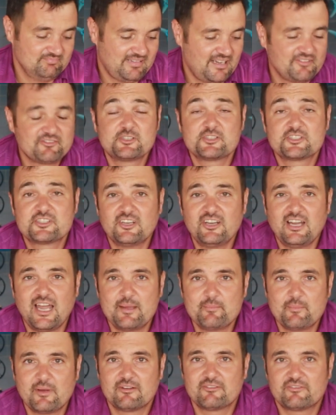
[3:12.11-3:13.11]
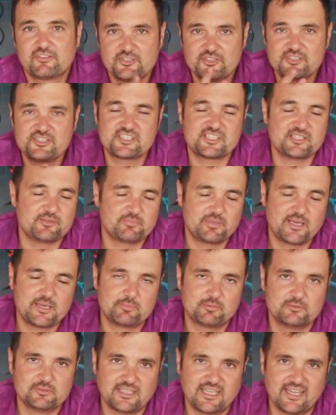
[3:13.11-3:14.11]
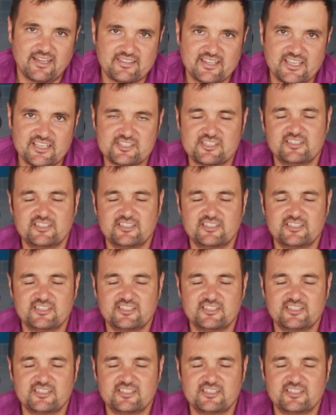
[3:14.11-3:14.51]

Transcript: have a good time for you sim people out there.